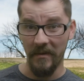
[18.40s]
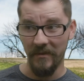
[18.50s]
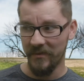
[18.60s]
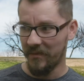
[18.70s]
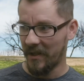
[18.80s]
of
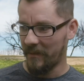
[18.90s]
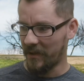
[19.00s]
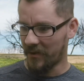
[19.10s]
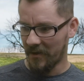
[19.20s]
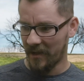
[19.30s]
Bounds, we're going to be
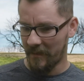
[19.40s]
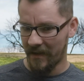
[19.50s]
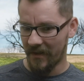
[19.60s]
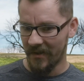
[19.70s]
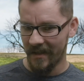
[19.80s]
talking
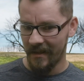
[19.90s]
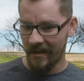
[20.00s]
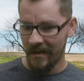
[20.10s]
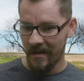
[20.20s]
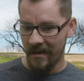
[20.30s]
about
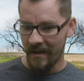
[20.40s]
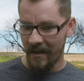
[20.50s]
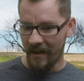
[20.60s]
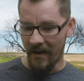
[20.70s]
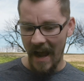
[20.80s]

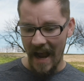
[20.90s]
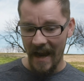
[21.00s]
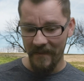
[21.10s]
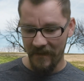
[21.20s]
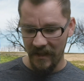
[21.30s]
how
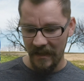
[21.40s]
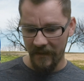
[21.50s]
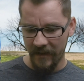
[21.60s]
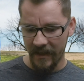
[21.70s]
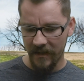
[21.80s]
I
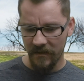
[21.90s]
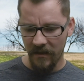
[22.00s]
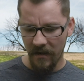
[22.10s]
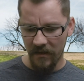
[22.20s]
think that